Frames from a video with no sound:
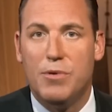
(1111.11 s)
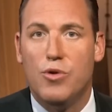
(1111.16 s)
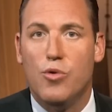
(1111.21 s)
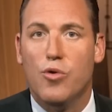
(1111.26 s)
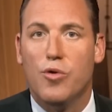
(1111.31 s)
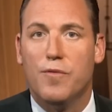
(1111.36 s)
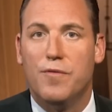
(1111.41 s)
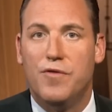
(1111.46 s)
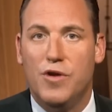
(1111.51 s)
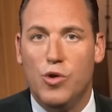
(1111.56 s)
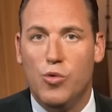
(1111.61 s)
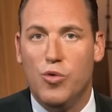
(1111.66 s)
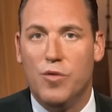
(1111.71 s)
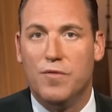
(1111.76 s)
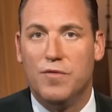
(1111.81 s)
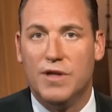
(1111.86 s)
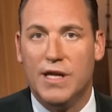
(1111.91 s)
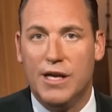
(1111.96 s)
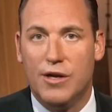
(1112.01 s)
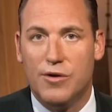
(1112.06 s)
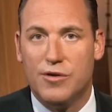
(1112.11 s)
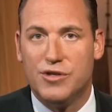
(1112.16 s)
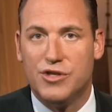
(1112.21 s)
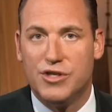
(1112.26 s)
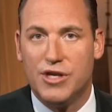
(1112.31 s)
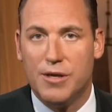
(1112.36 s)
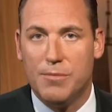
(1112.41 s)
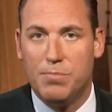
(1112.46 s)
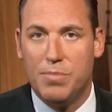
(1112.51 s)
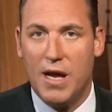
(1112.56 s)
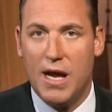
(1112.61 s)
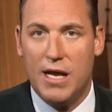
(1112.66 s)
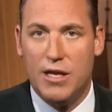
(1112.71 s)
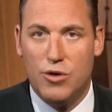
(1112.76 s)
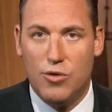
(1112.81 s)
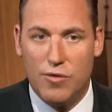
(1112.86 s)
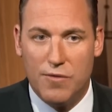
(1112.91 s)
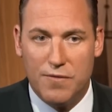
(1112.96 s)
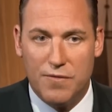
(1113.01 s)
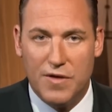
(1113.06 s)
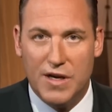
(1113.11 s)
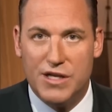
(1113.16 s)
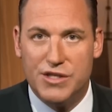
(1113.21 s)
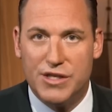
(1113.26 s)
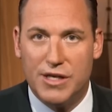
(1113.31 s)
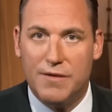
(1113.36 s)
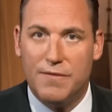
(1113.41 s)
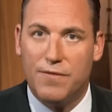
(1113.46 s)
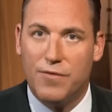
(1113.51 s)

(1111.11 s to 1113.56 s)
your view of leadership and your vision